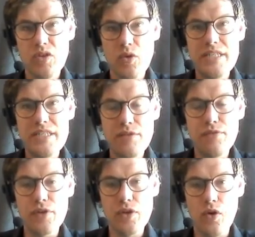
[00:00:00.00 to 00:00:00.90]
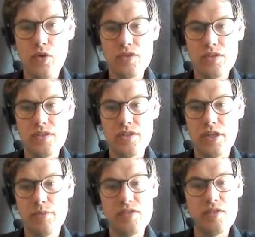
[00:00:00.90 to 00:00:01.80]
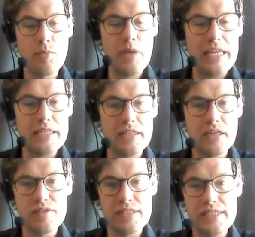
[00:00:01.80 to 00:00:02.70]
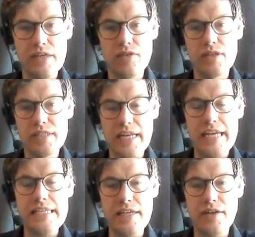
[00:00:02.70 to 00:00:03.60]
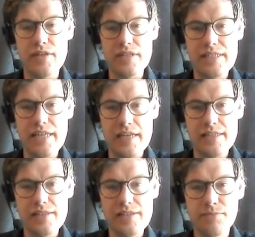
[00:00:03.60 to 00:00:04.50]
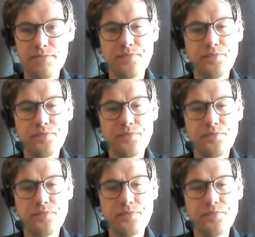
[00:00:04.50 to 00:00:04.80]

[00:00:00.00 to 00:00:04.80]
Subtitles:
quite different courses in terms of the blending of the synchronous and asynchronous tasks.